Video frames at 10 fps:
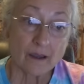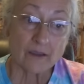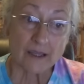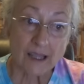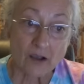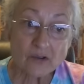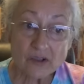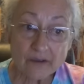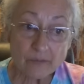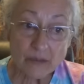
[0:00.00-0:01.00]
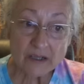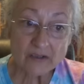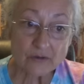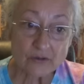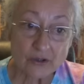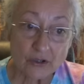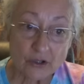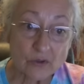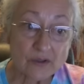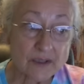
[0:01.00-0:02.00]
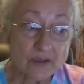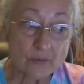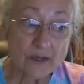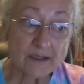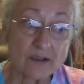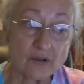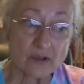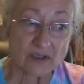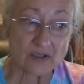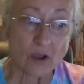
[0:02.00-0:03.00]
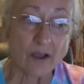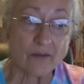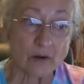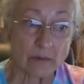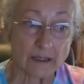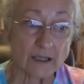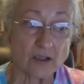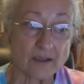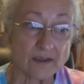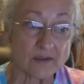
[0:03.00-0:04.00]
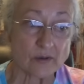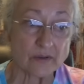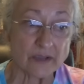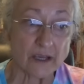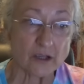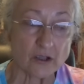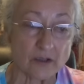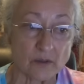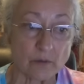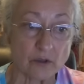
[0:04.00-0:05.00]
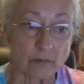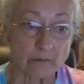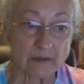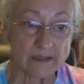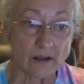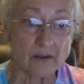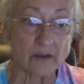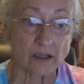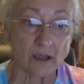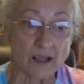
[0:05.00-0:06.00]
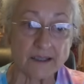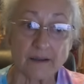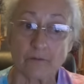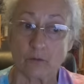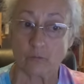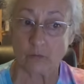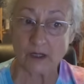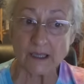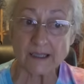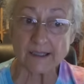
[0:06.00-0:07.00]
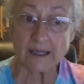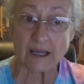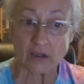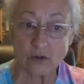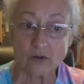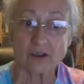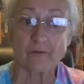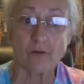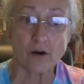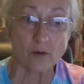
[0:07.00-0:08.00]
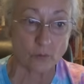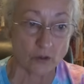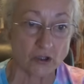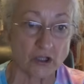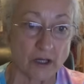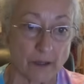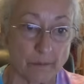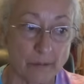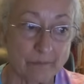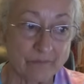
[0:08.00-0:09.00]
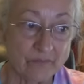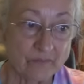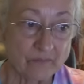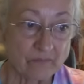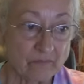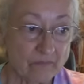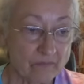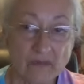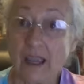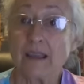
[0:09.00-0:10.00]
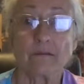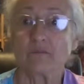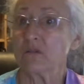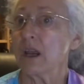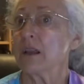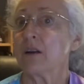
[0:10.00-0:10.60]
The Council of Ministers could use this reason to dissolve our religious associations, which would result in the loss of the real estate used for our worship. Take it